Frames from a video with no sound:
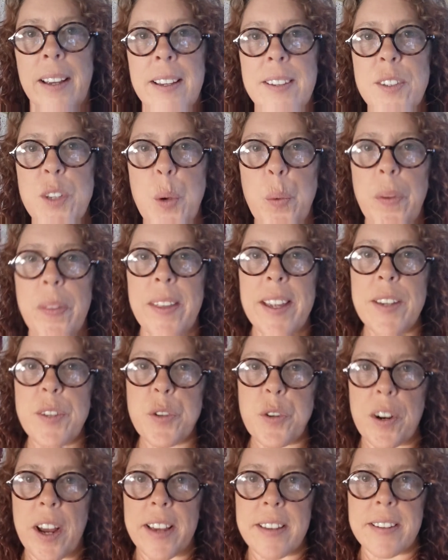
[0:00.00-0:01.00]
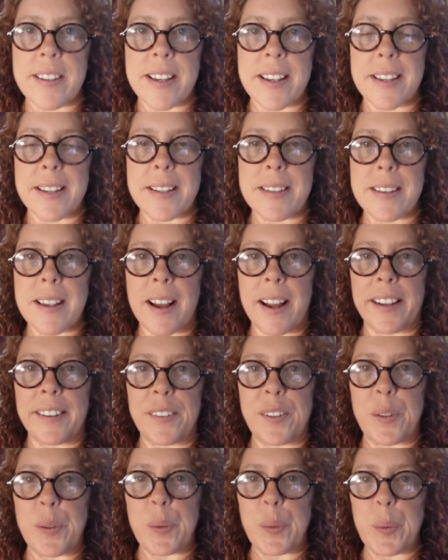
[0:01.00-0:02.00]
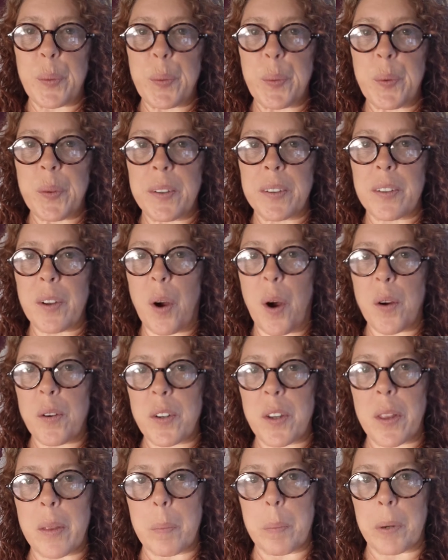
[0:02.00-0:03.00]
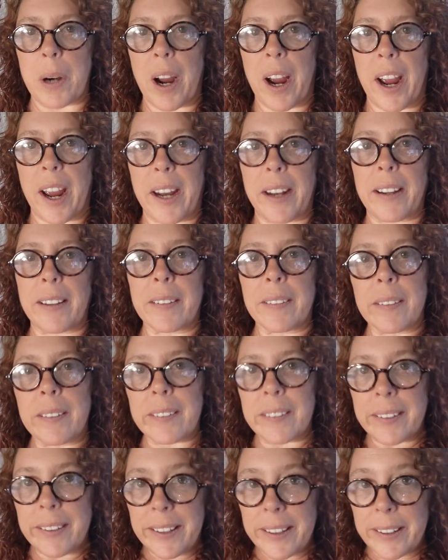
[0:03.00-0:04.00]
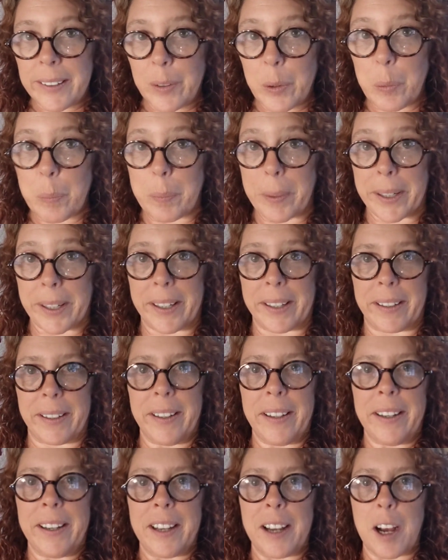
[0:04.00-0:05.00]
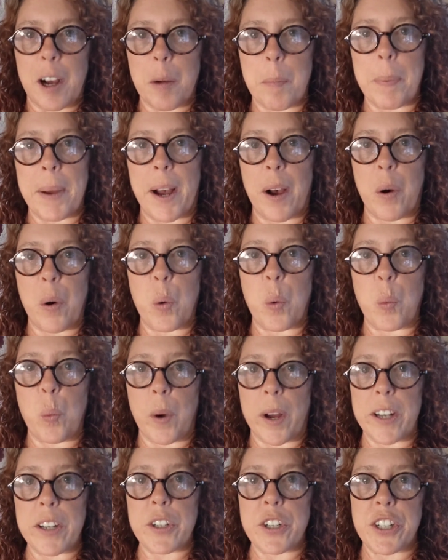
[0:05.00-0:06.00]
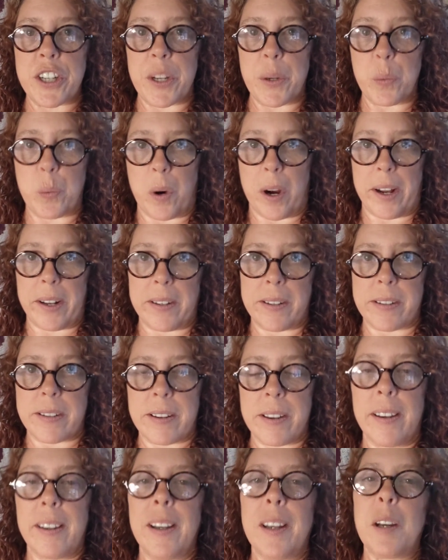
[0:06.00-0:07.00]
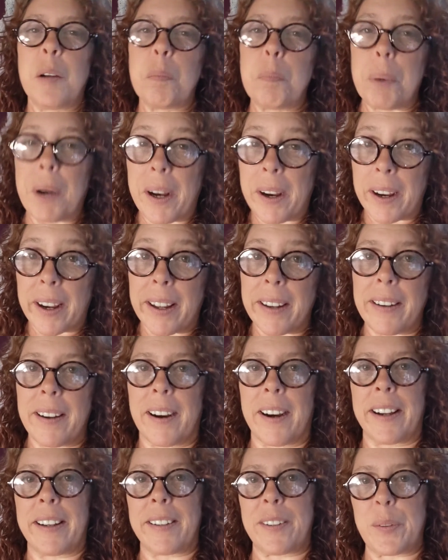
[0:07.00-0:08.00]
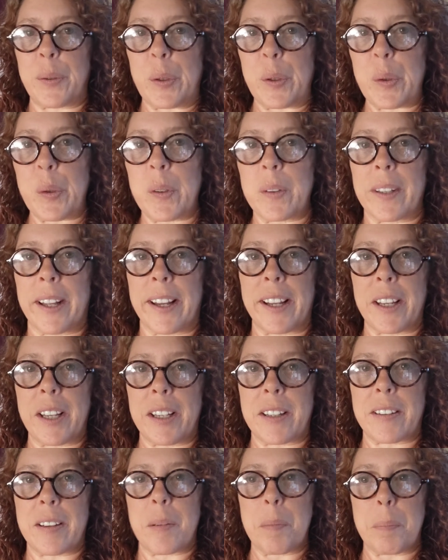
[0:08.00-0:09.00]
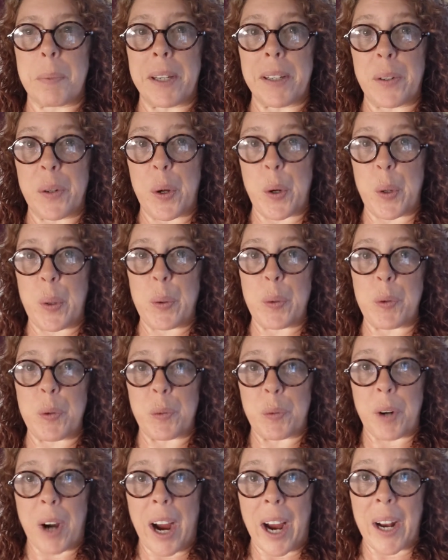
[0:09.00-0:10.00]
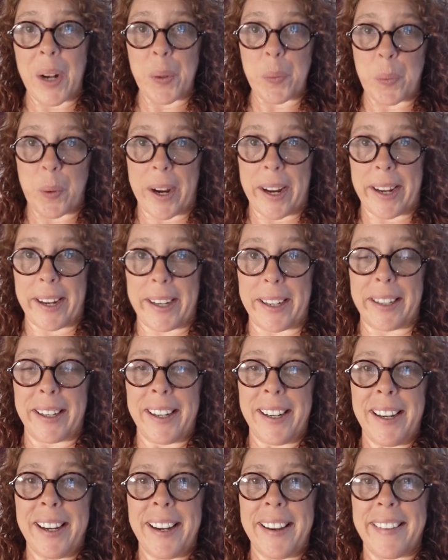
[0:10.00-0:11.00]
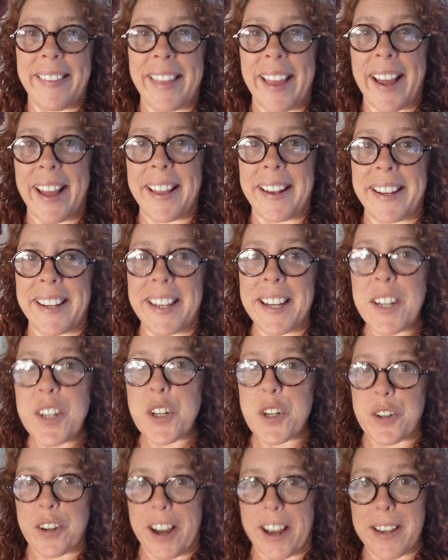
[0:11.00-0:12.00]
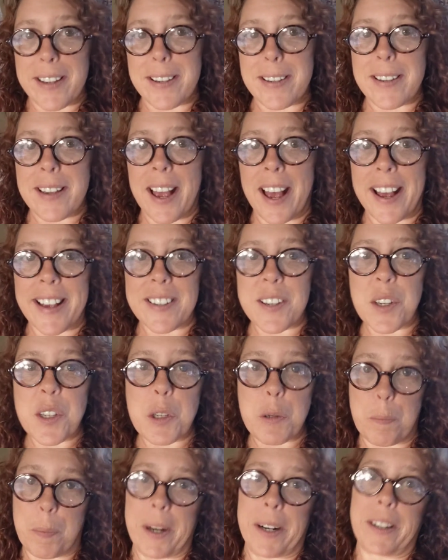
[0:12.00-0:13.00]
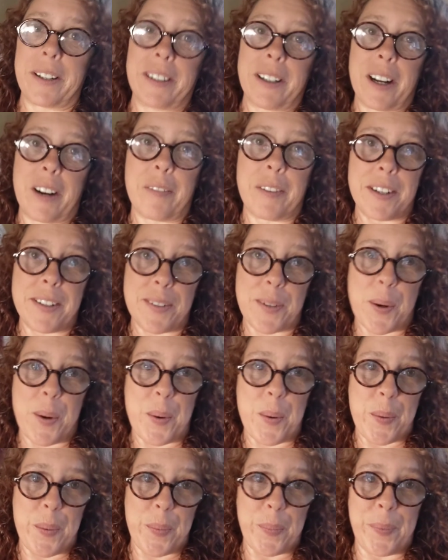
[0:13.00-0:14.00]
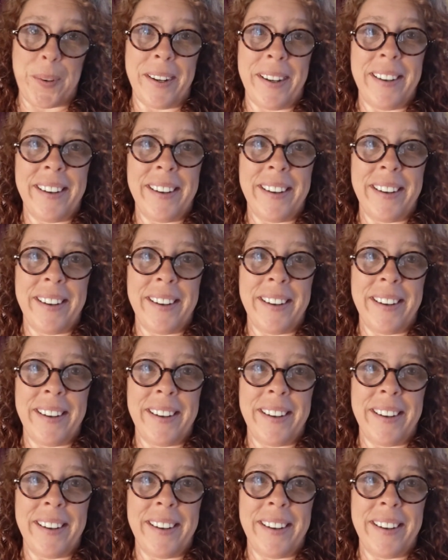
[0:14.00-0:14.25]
So with these dresses, I do talk to the bride a little bit about what she wants, but I do let it be known right away that each dress has a spirit of its own.